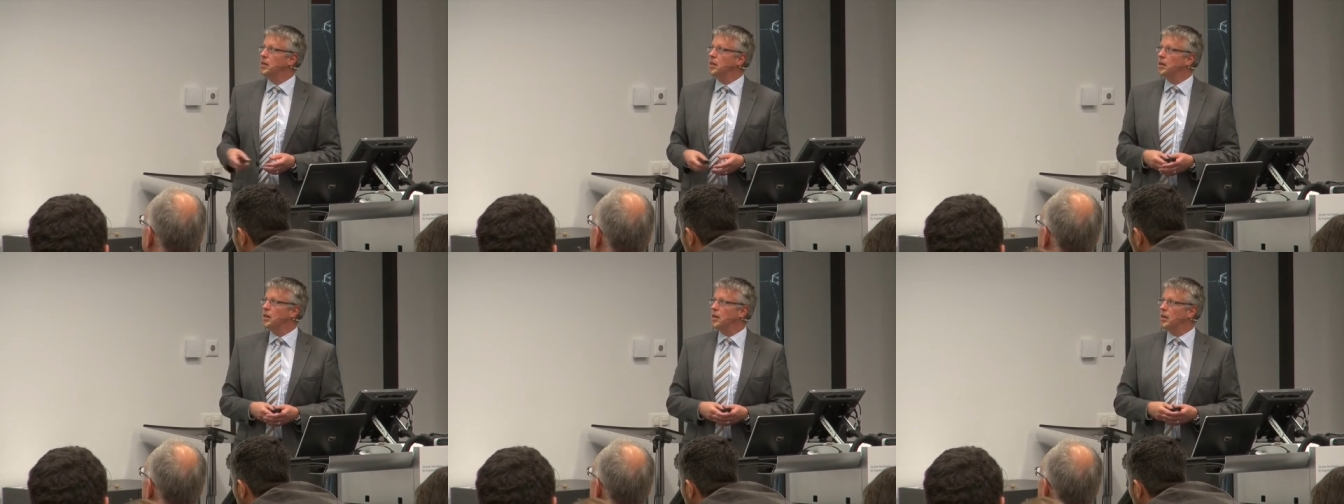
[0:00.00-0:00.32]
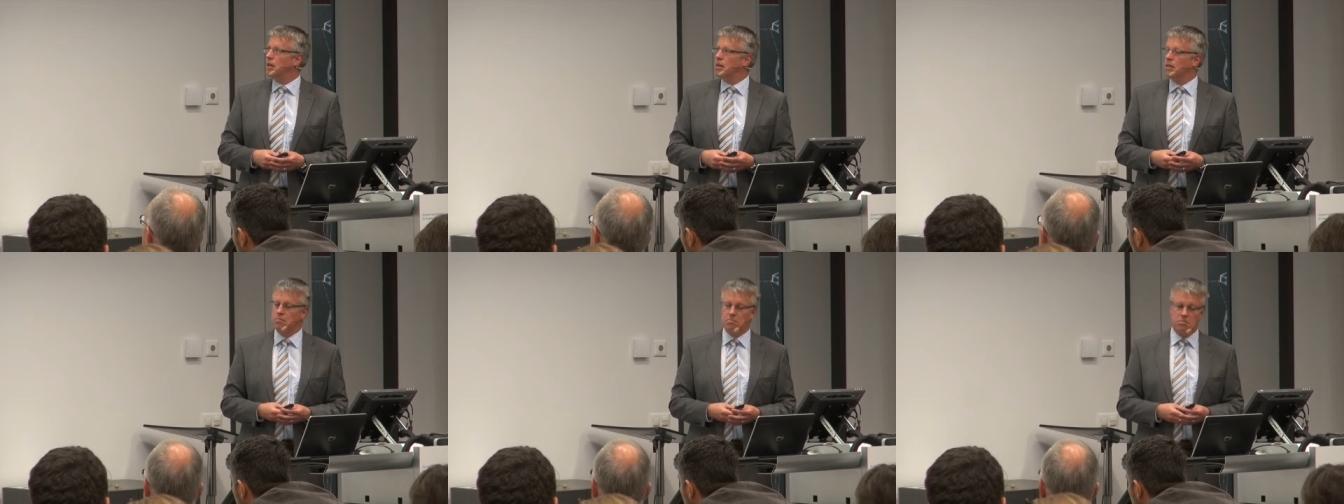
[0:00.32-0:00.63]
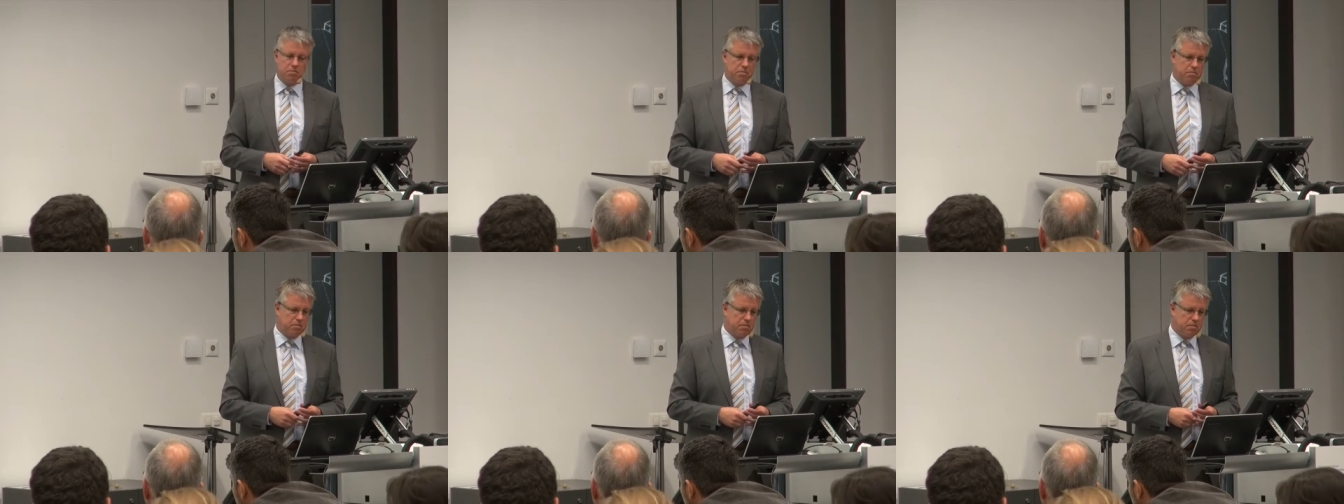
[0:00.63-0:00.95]

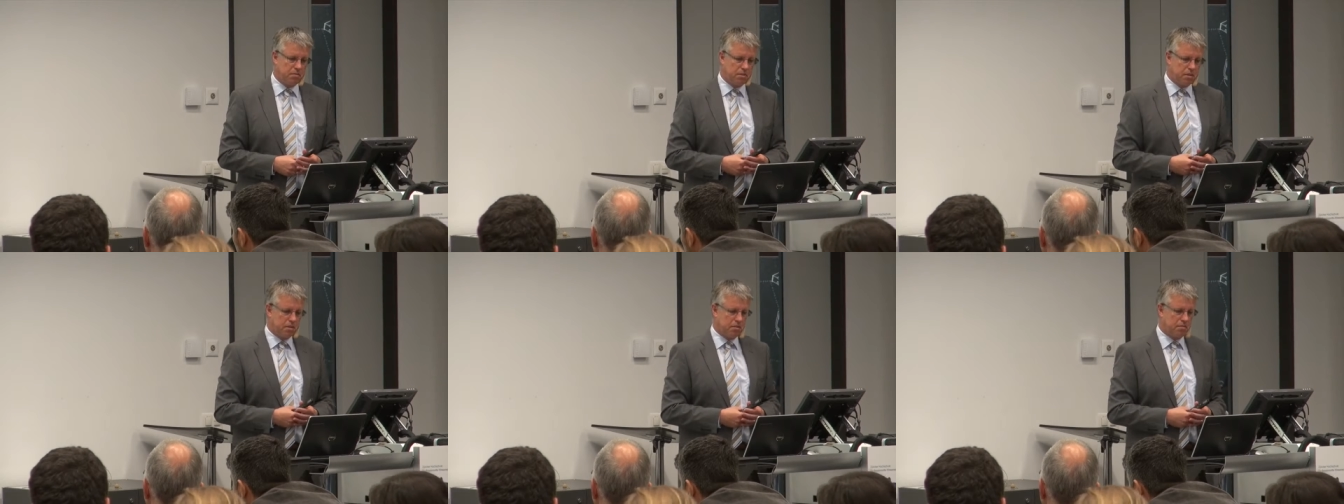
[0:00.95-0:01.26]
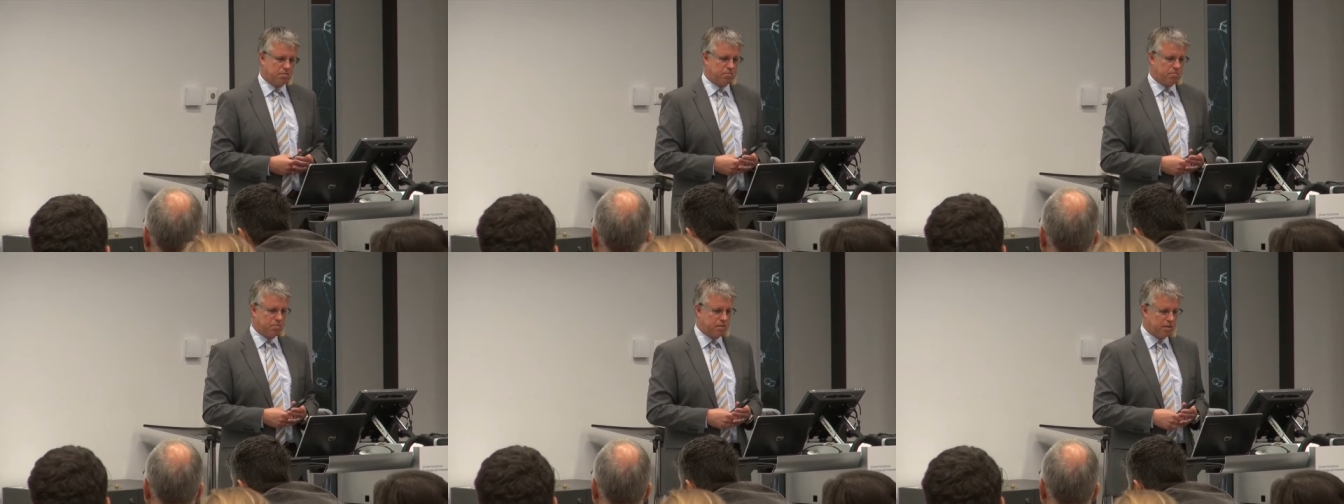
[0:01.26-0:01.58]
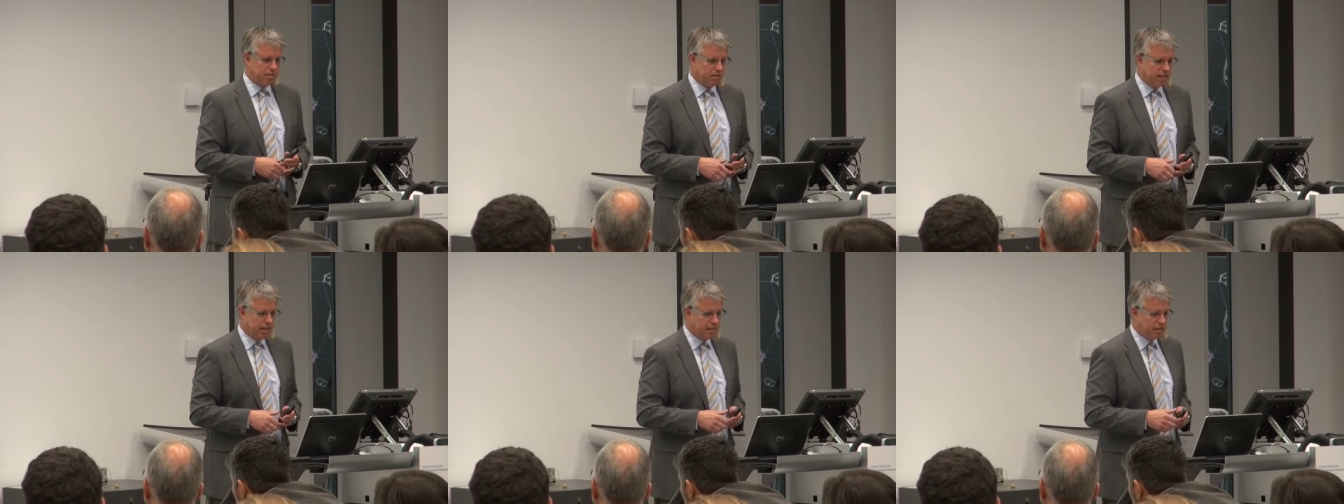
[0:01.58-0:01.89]

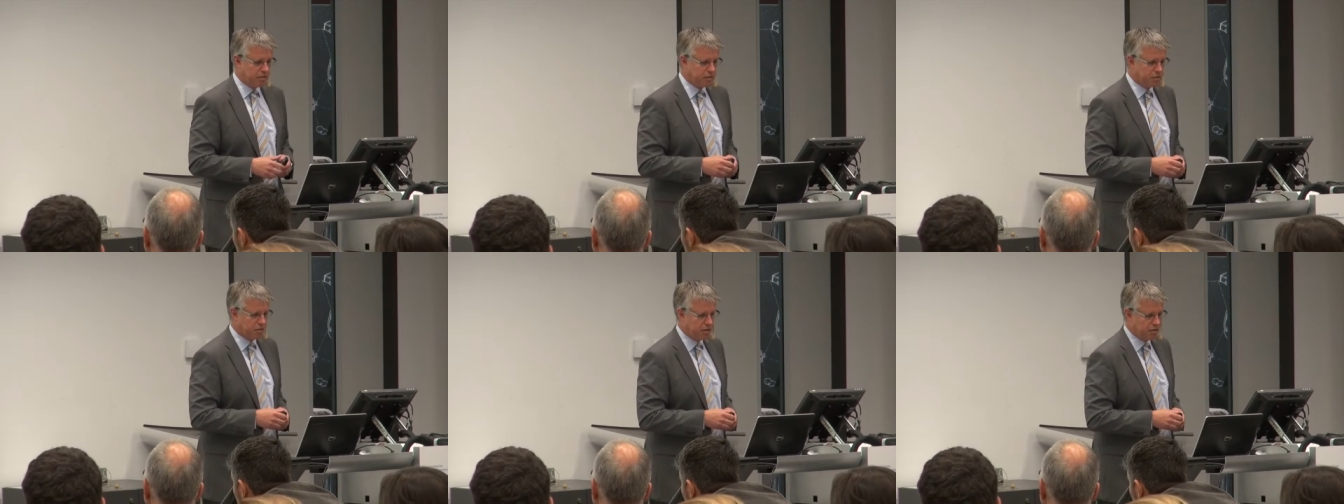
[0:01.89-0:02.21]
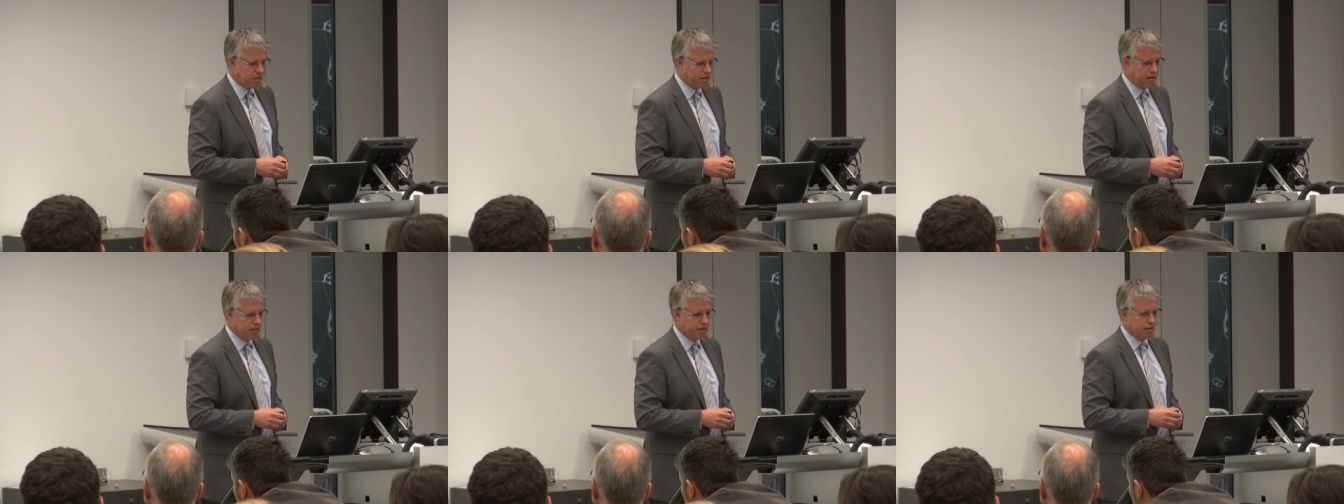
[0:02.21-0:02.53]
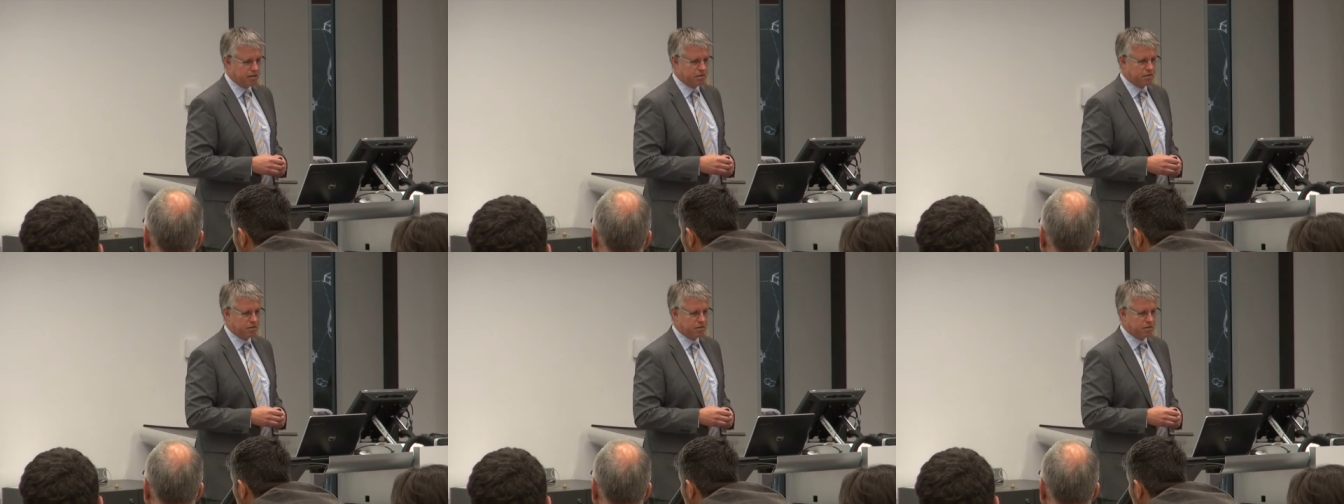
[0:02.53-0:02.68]
the data certainly